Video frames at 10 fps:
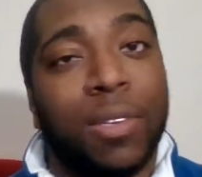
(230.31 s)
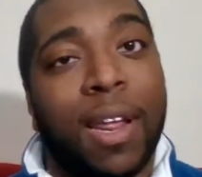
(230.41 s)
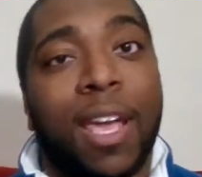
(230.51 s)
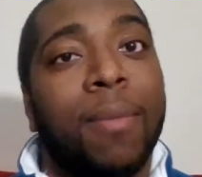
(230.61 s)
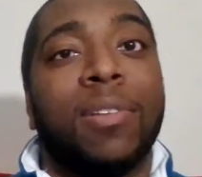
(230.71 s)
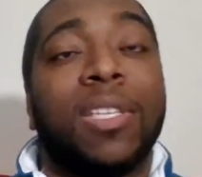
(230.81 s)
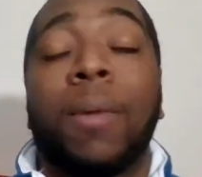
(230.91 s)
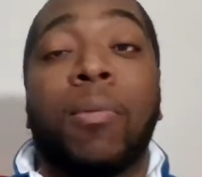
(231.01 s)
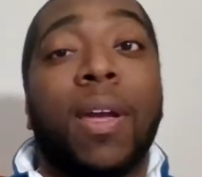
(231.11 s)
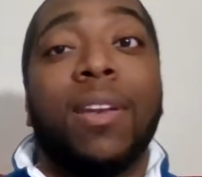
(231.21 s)
You're not able to
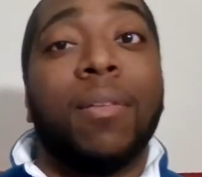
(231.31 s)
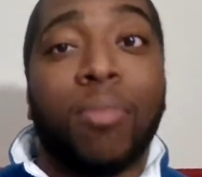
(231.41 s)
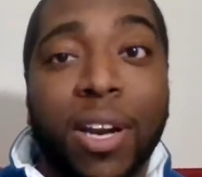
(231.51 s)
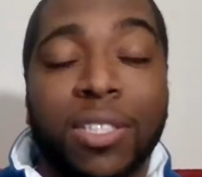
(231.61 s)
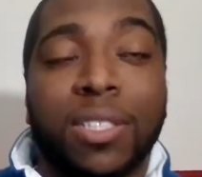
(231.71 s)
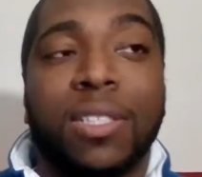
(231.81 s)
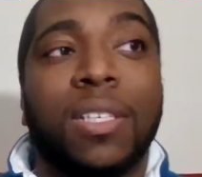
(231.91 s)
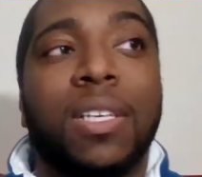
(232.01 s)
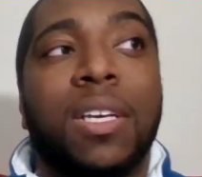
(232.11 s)
separate depression